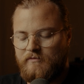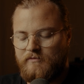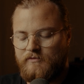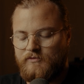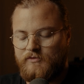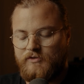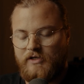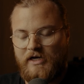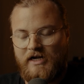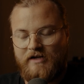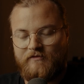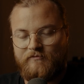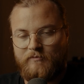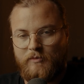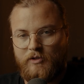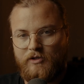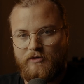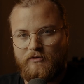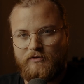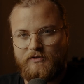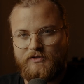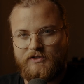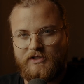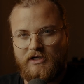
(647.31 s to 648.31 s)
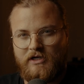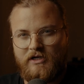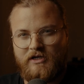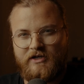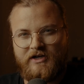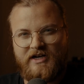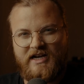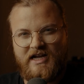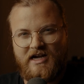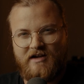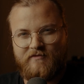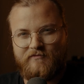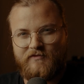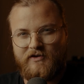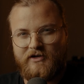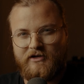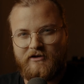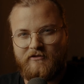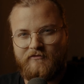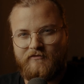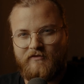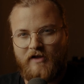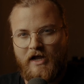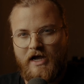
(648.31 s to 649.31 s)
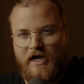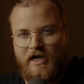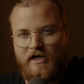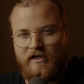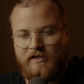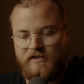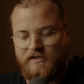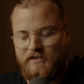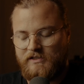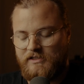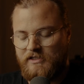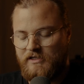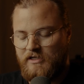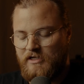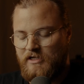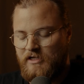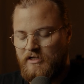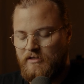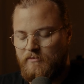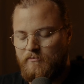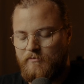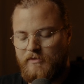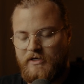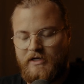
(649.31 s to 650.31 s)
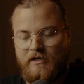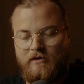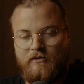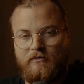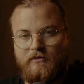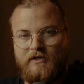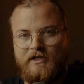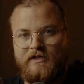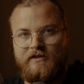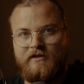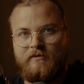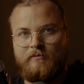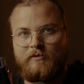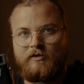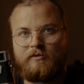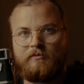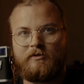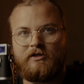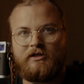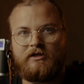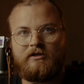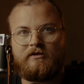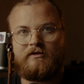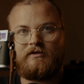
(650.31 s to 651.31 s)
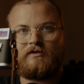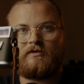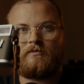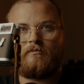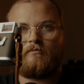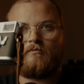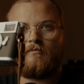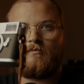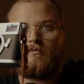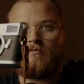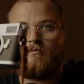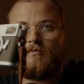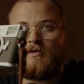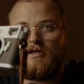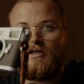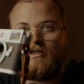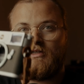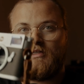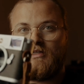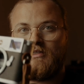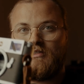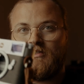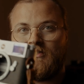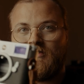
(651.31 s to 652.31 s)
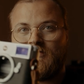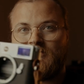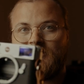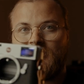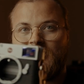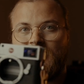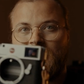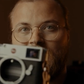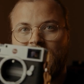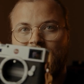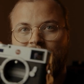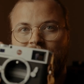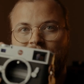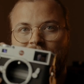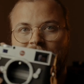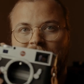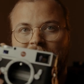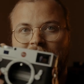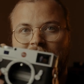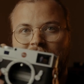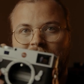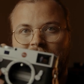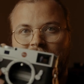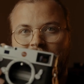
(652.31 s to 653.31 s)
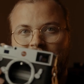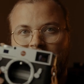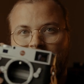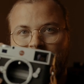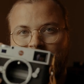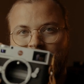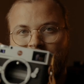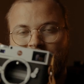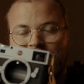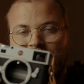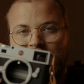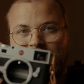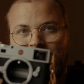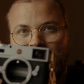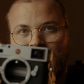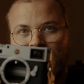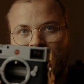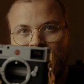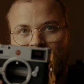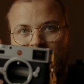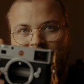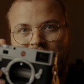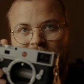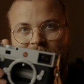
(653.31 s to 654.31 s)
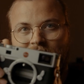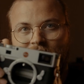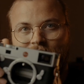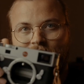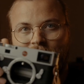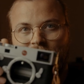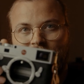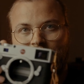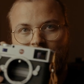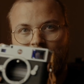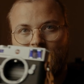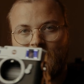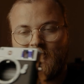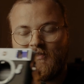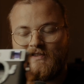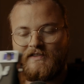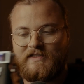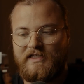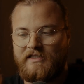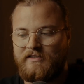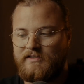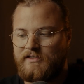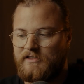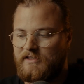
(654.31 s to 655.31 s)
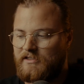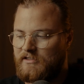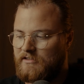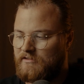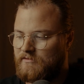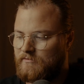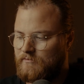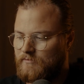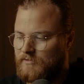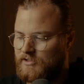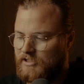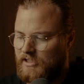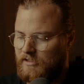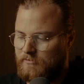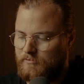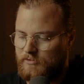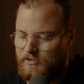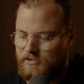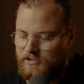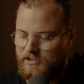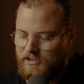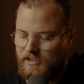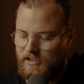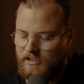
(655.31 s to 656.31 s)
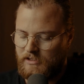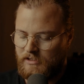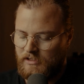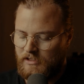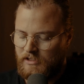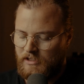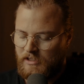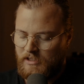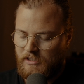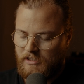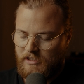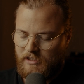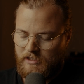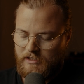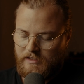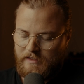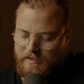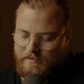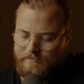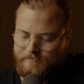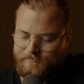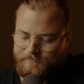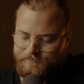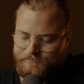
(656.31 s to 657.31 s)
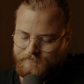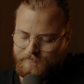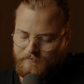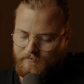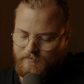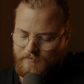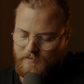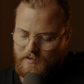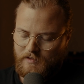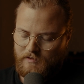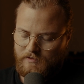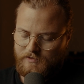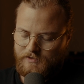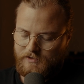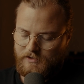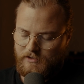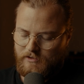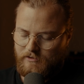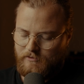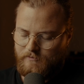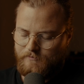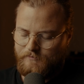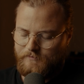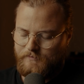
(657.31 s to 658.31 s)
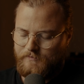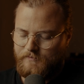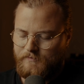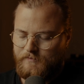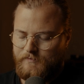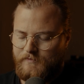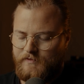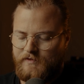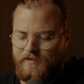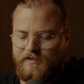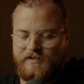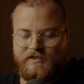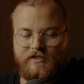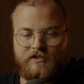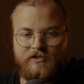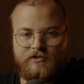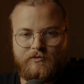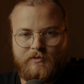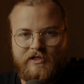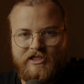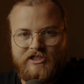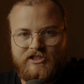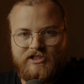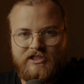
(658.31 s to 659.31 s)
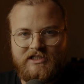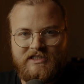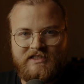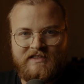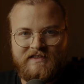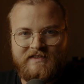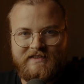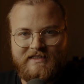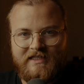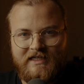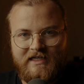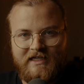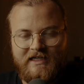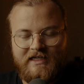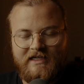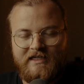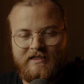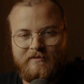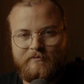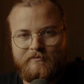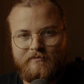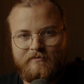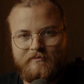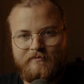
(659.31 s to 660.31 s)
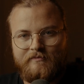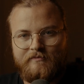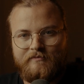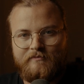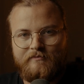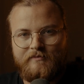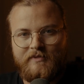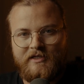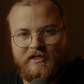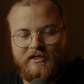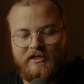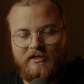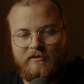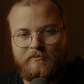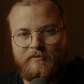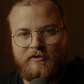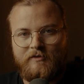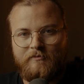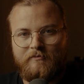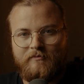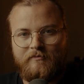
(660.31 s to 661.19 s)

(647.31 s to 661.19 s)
drive modes are not very fast, but I don't need them to be. But it does have that nice cover over the sensor, which I appreciate. So the situations that I pick up